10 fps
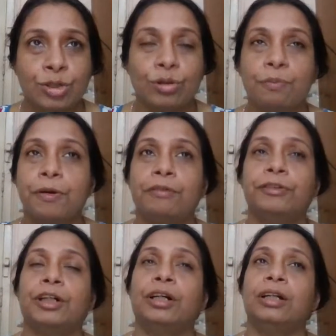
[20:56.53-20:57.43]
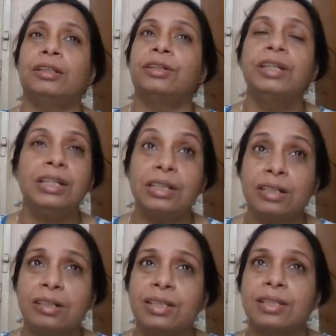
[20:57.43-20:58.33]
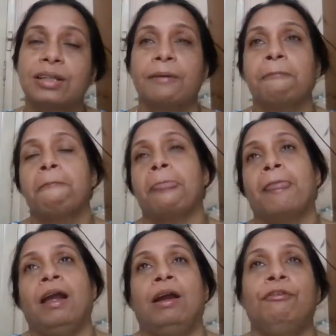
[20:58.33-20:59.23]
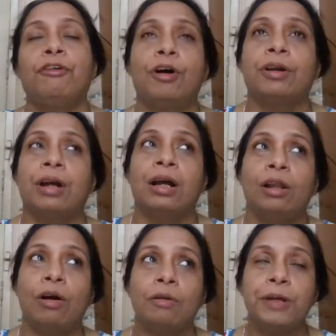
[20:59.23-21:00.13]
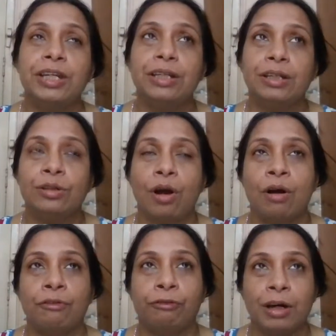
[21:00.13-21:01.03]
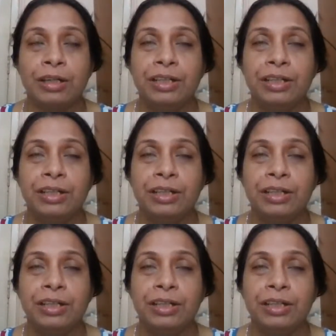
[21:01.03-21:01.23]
age group of 3 years for a long period of 1